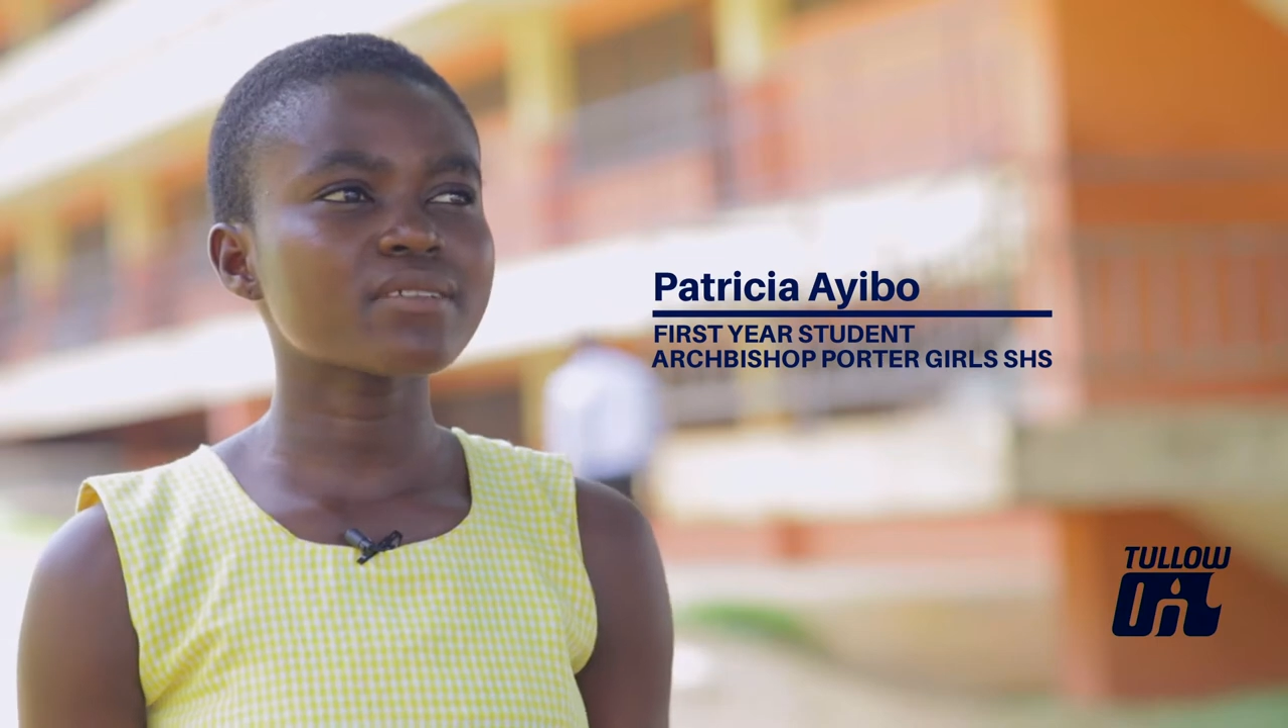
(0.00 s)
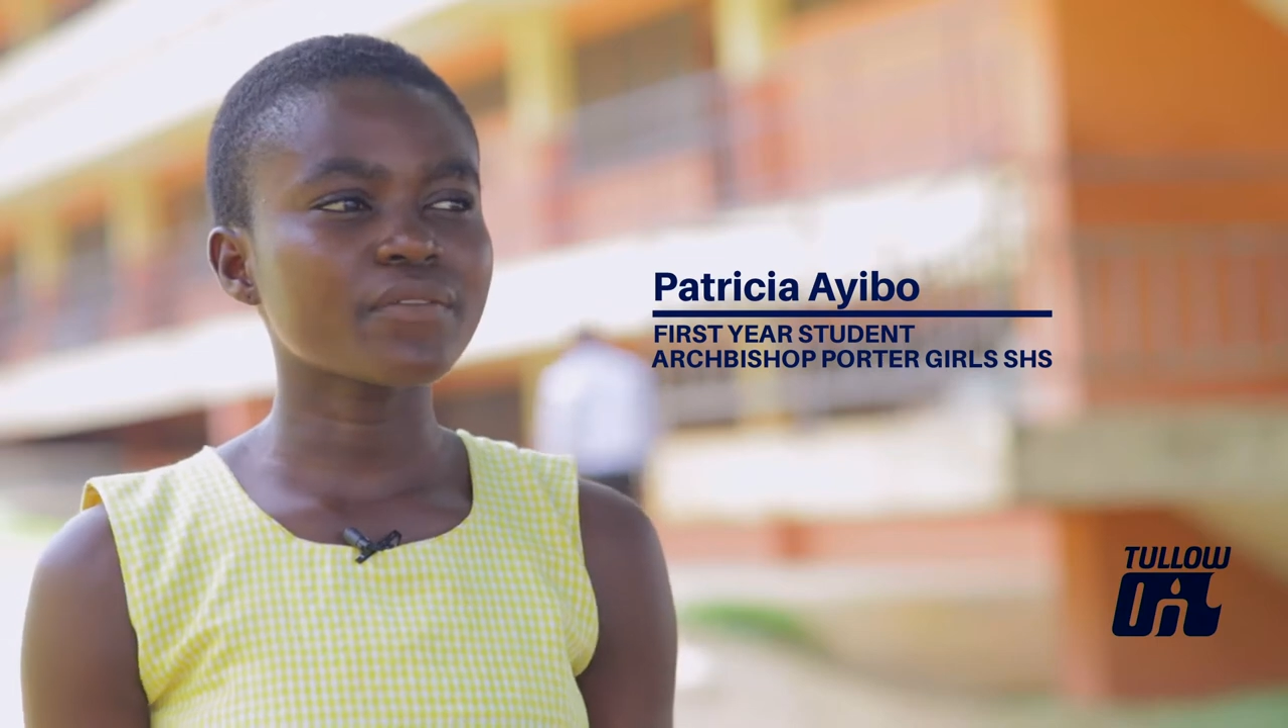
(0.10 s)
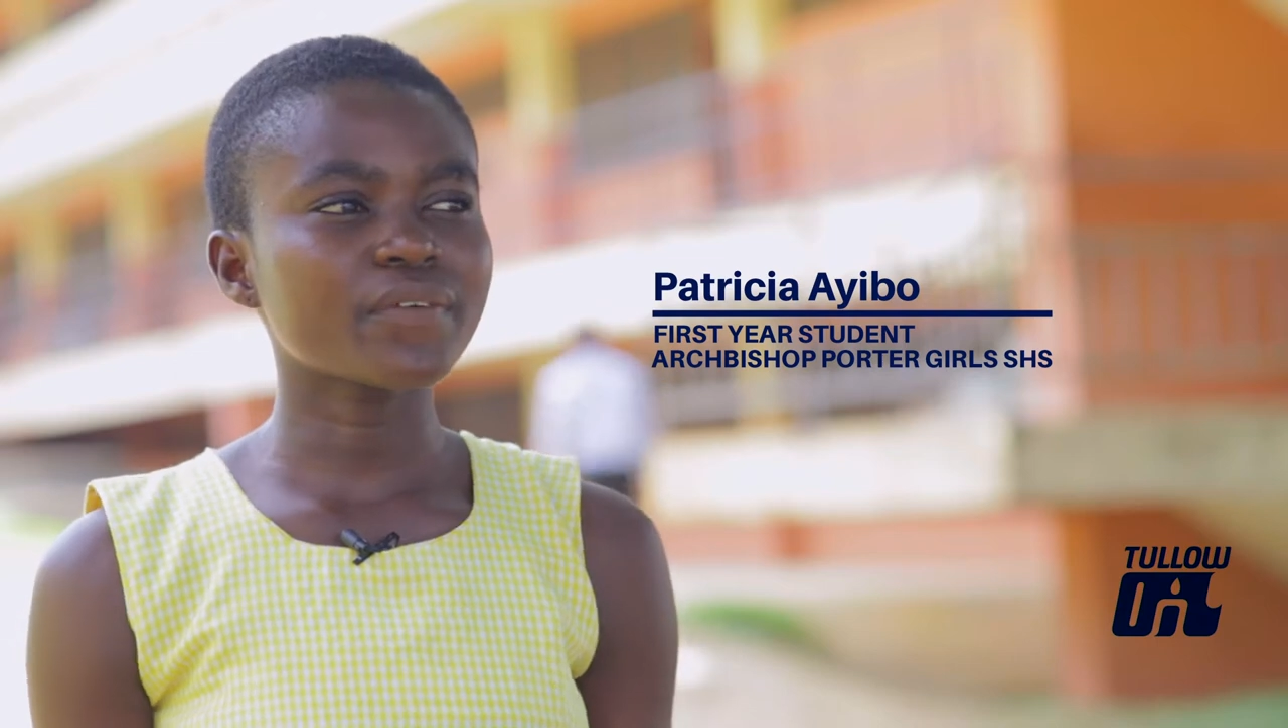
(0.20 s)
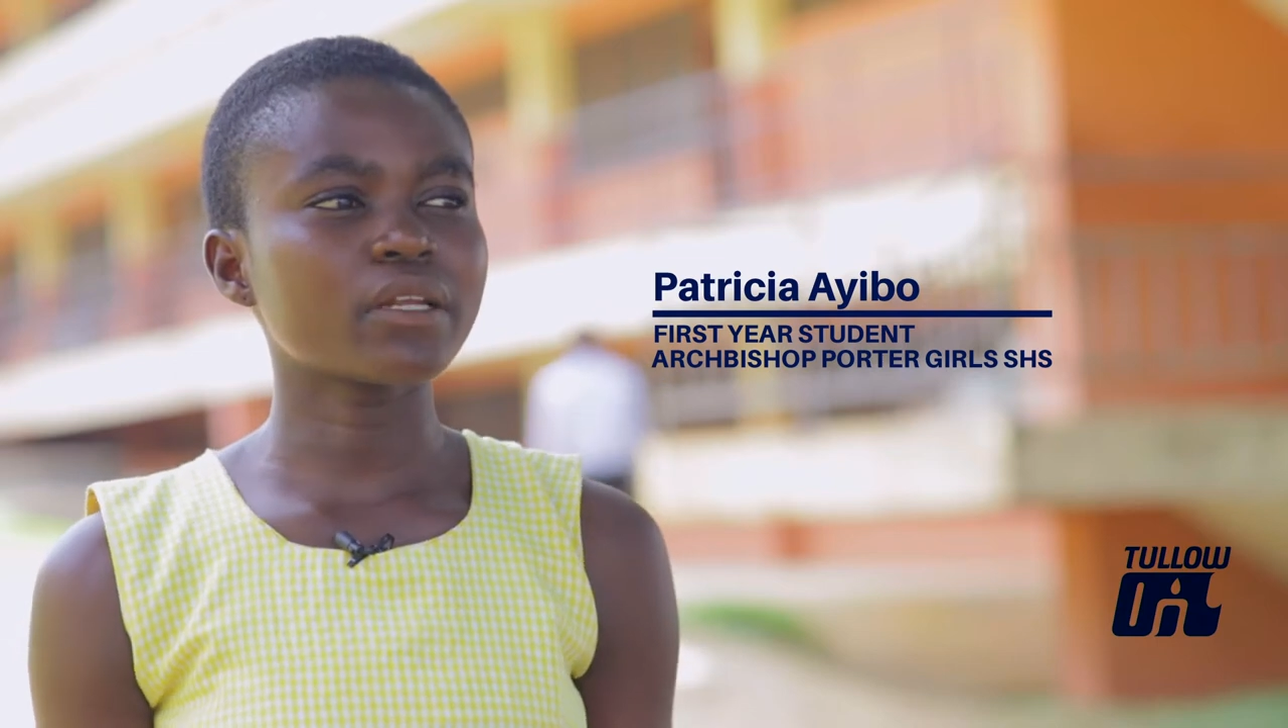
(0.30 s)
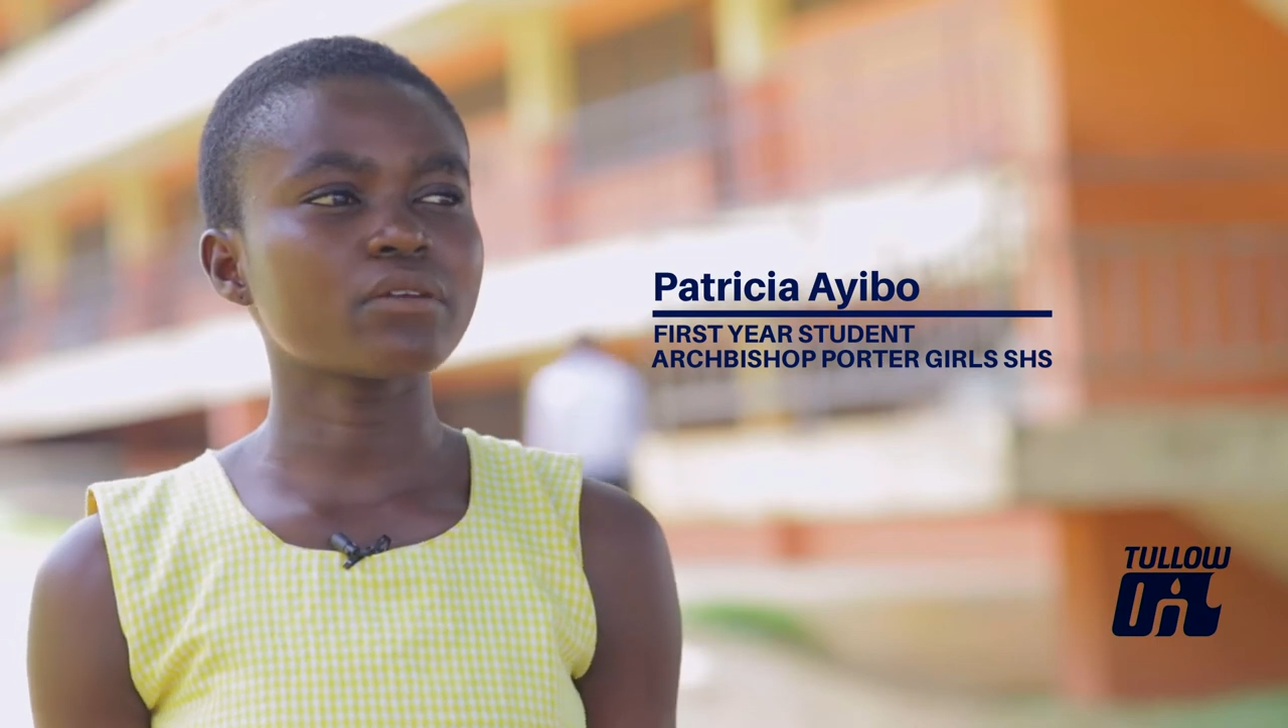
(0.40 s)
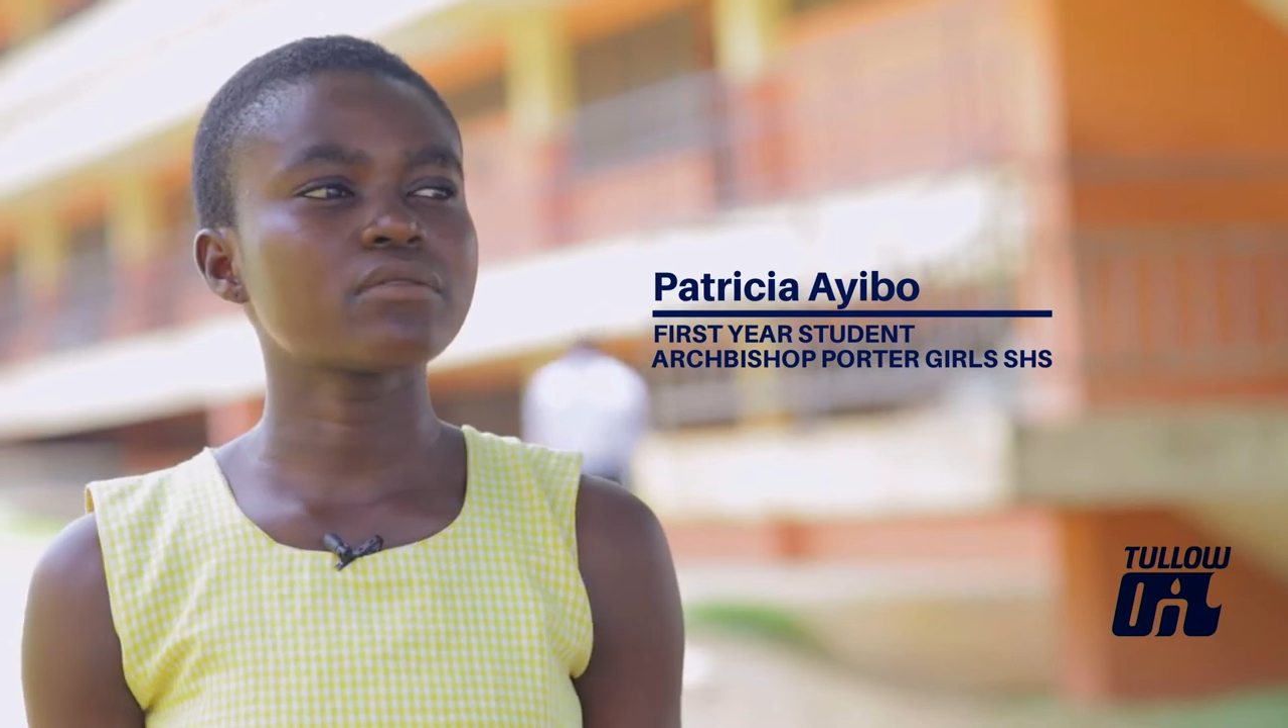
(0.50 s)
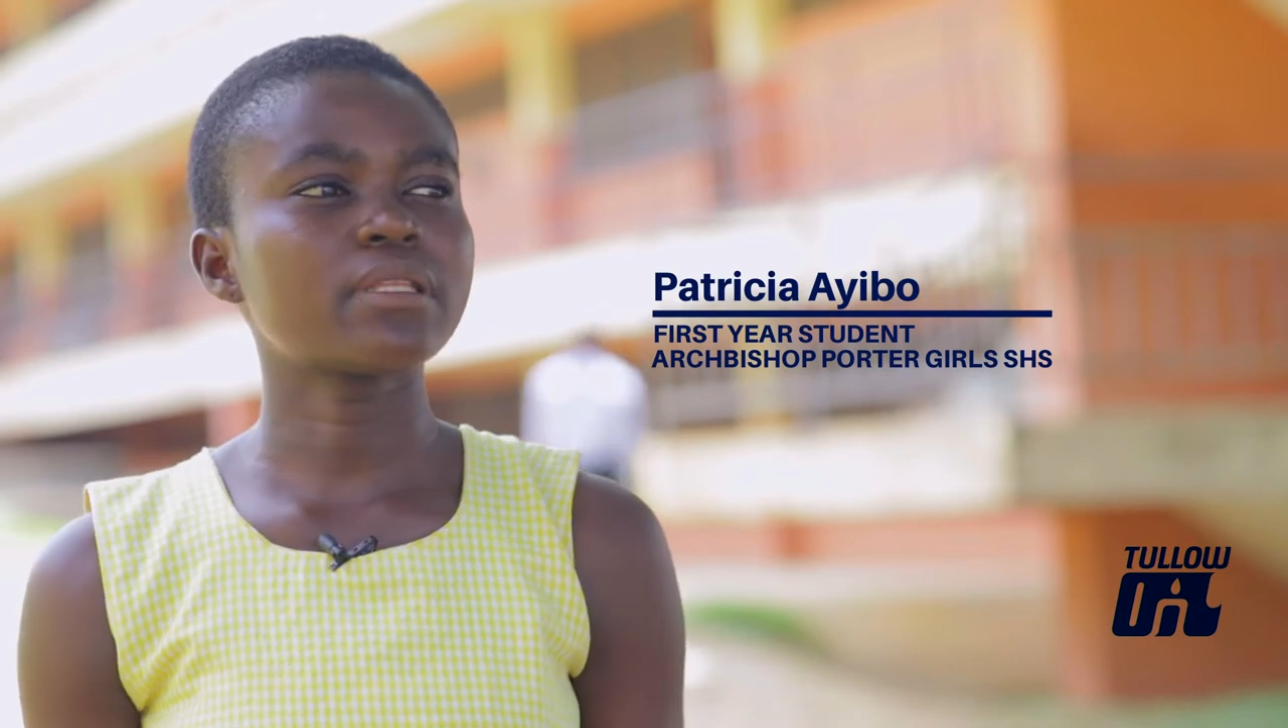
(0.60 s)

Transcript: suffered a lot to